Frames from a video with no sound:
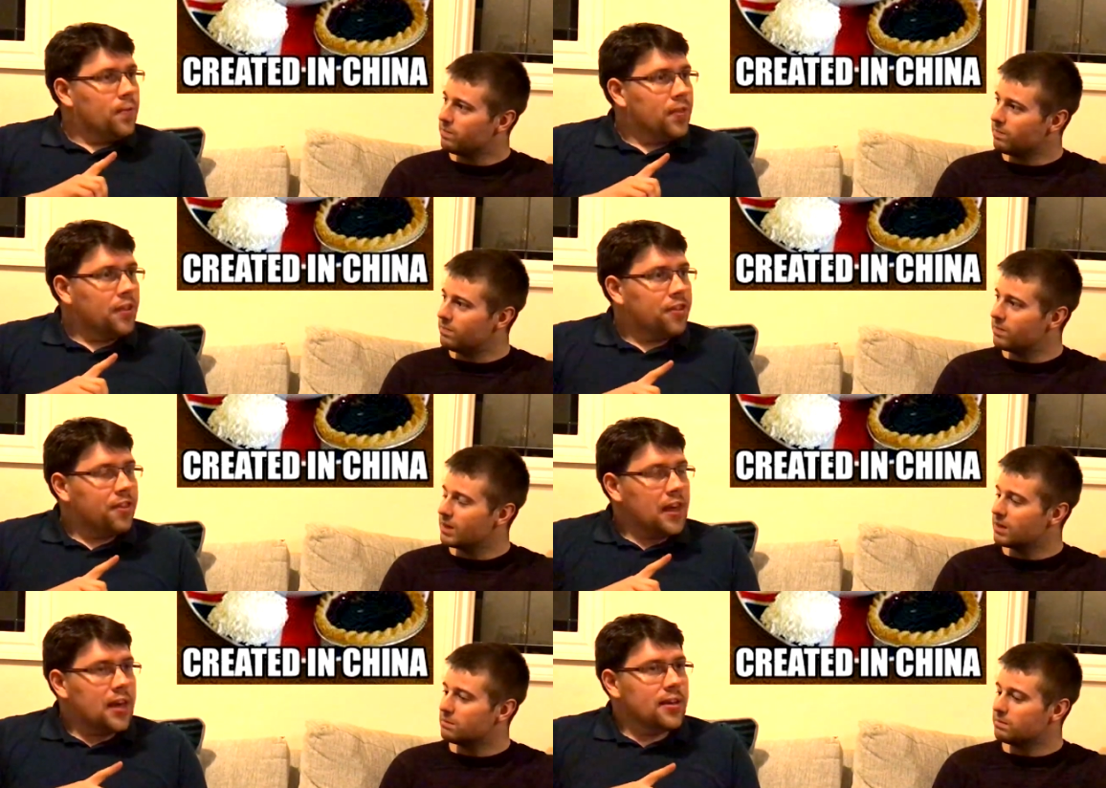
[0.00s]
Speaker 1: The
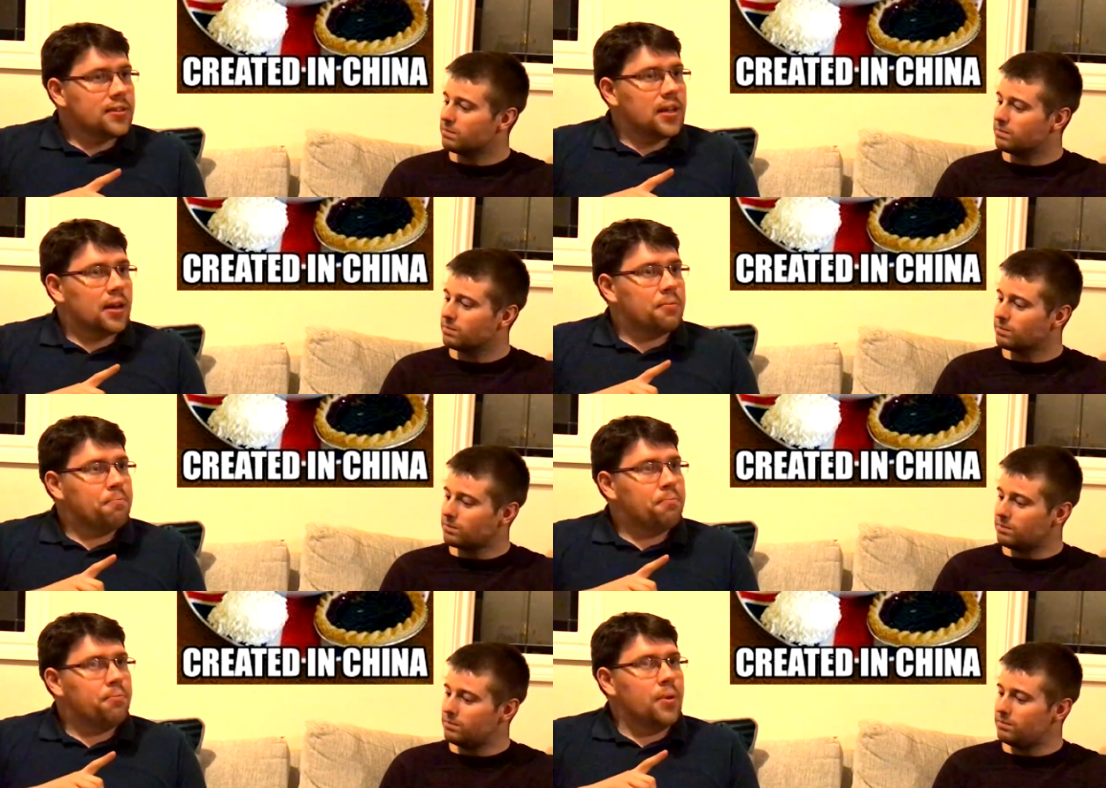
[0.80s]
thing is that
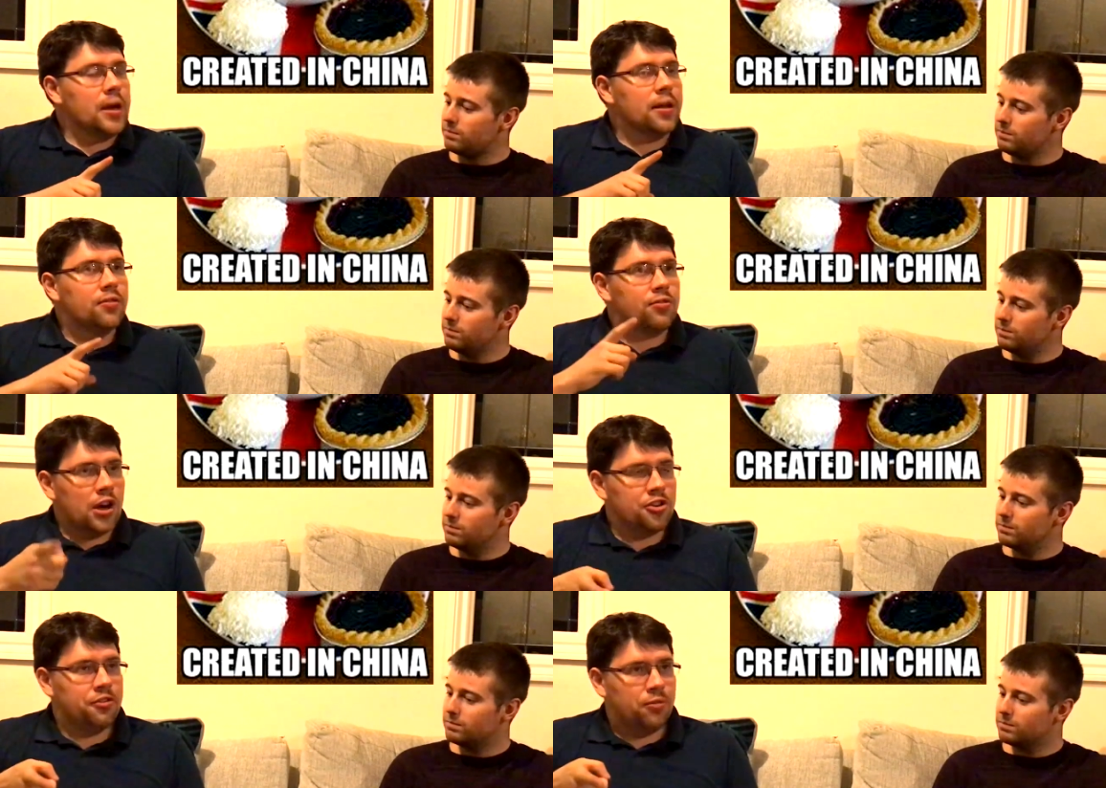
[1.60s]
in
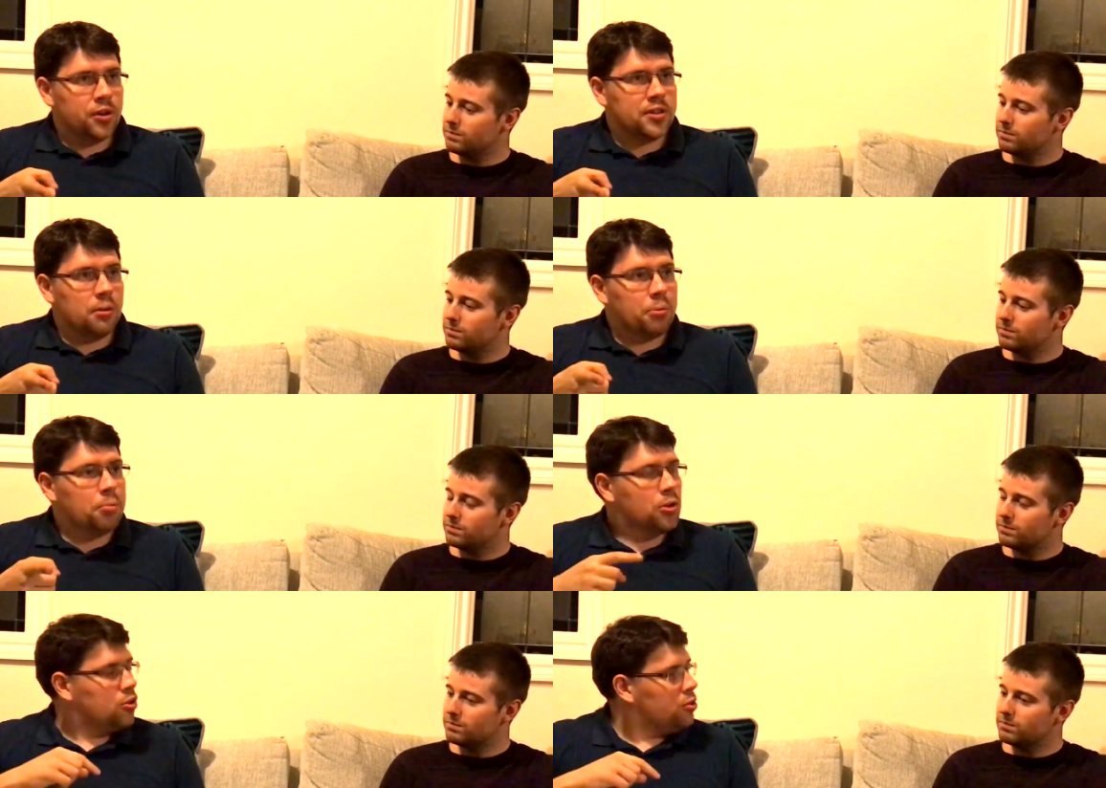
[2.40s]
Russia, for example,
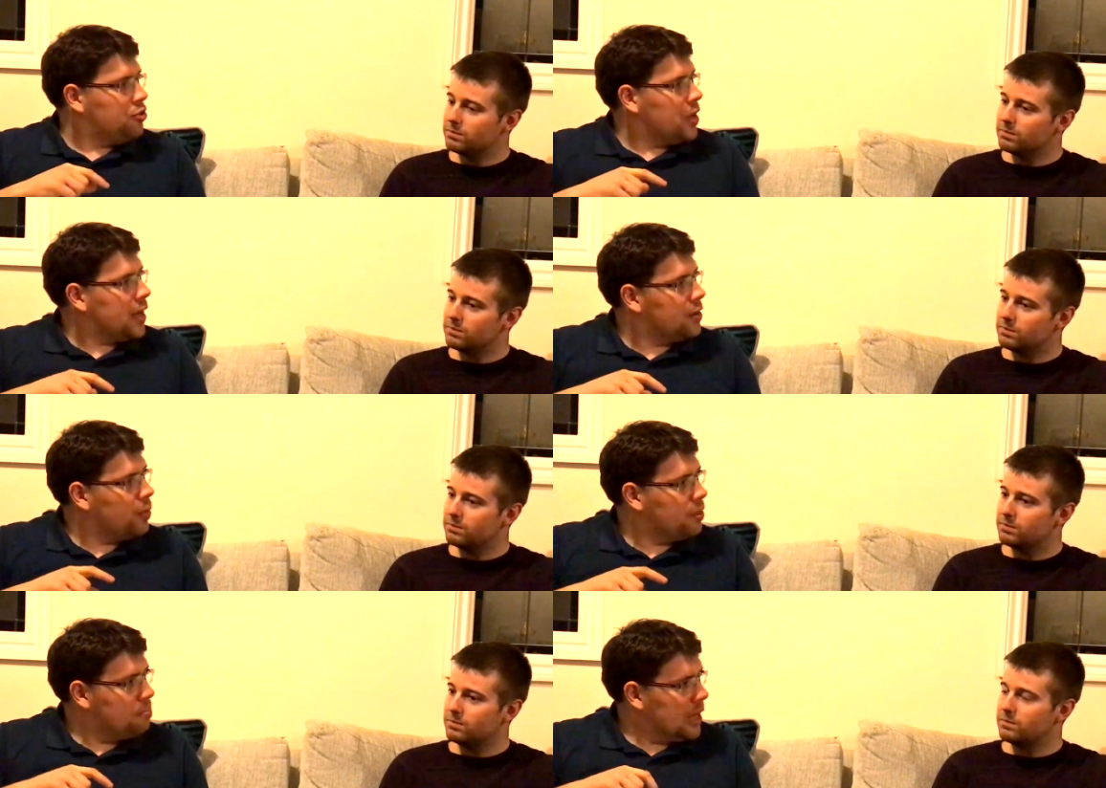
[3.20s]
people don't drink it
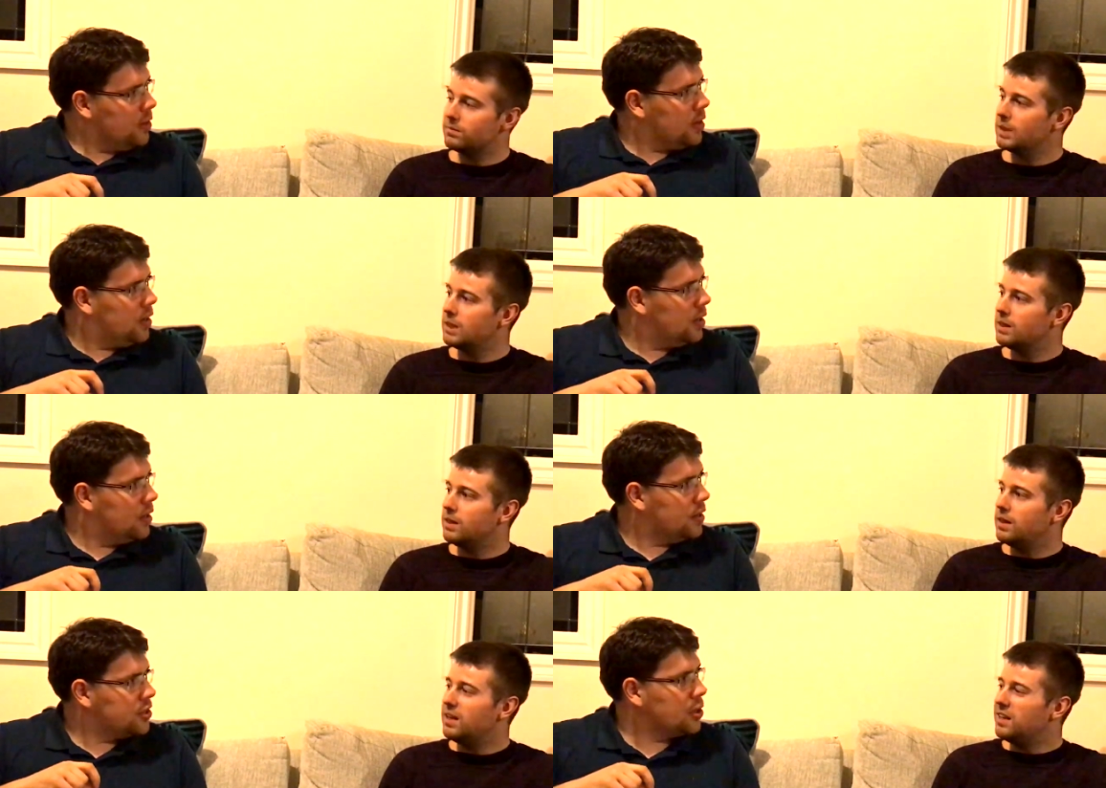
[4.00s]
with milk.
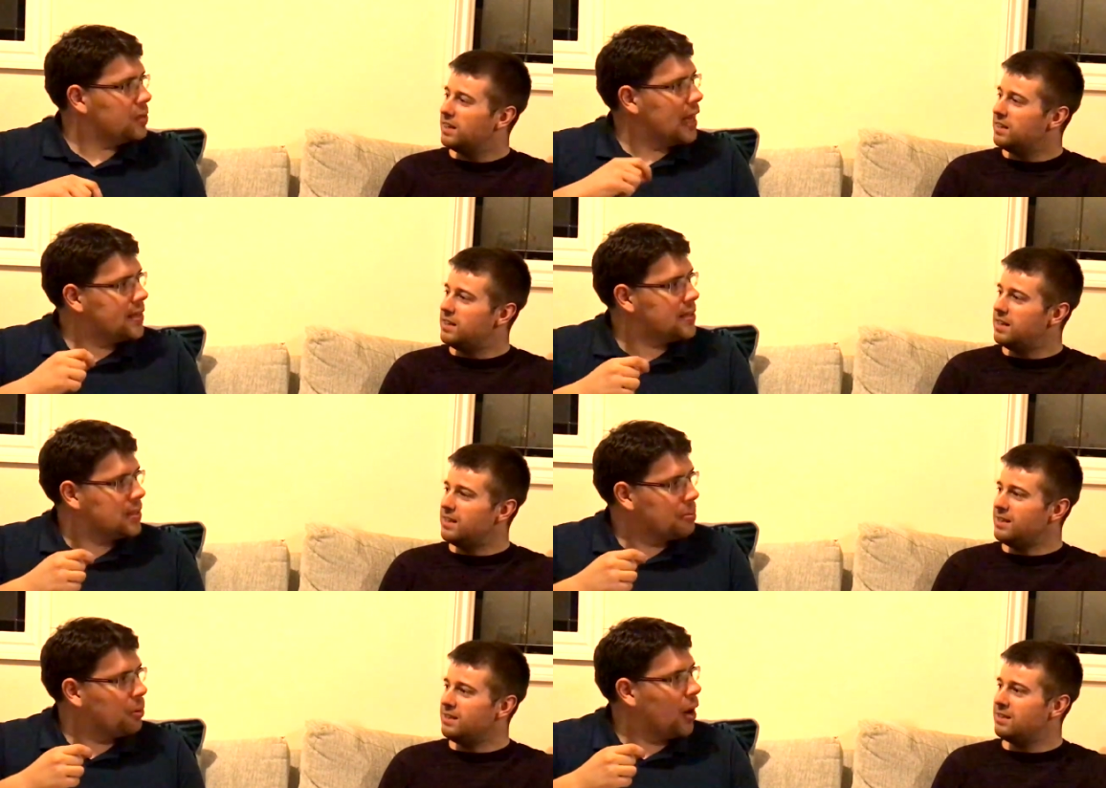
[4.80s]
So that's yeah,
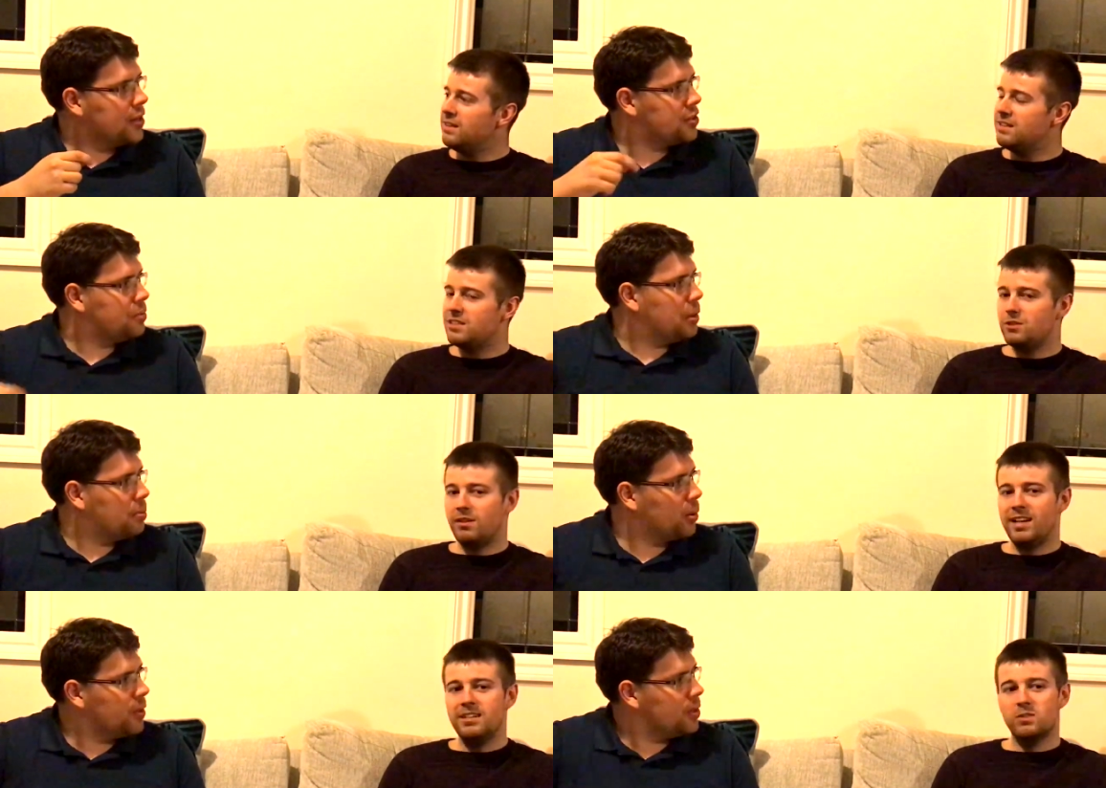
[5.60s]
a surprise. It's
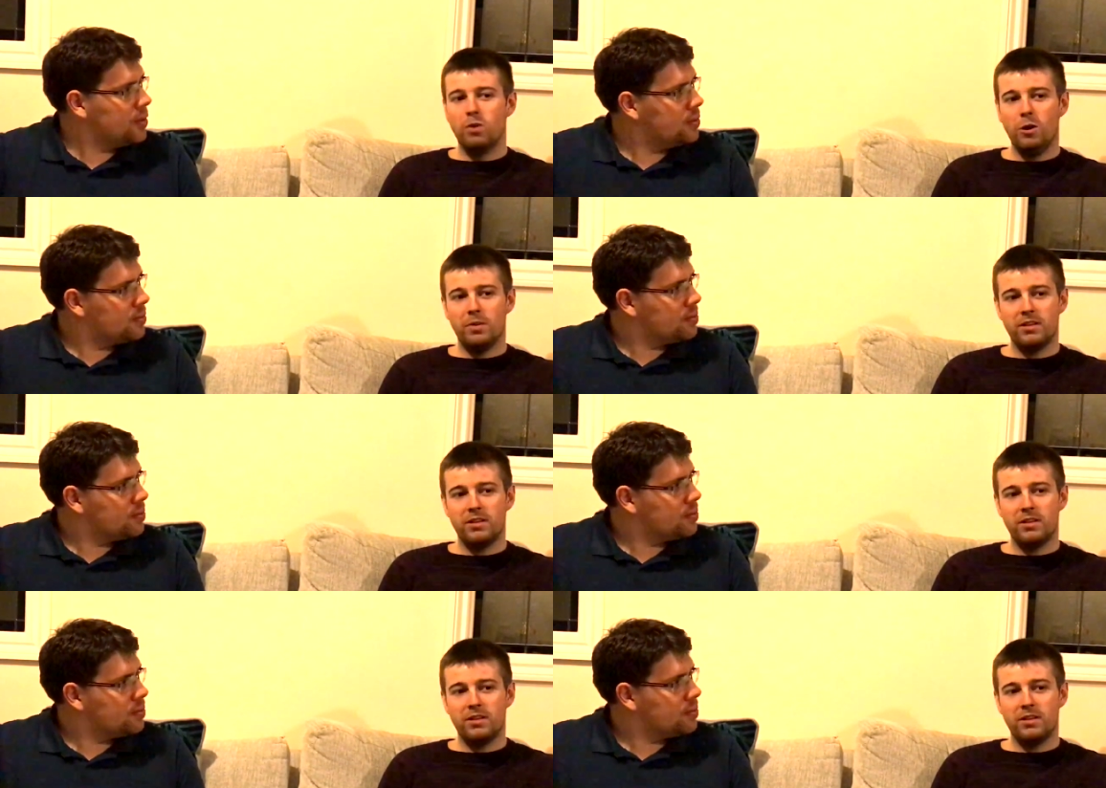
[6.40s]
strange people. as well